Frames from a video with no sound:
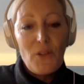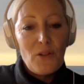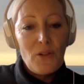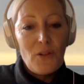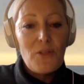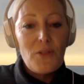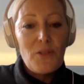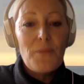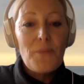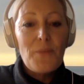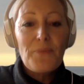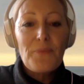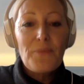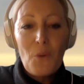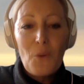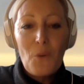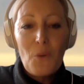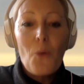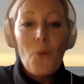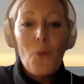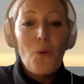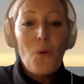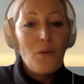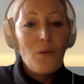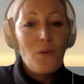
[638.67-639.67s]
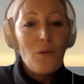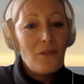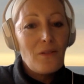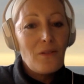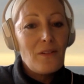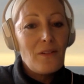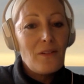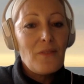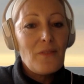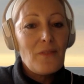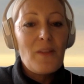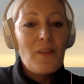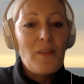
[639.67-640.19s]
good or
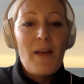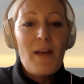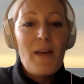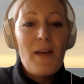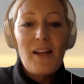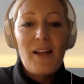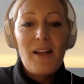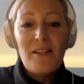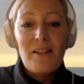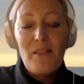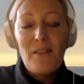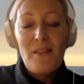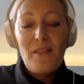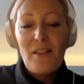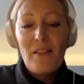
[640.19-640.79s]
for the bad,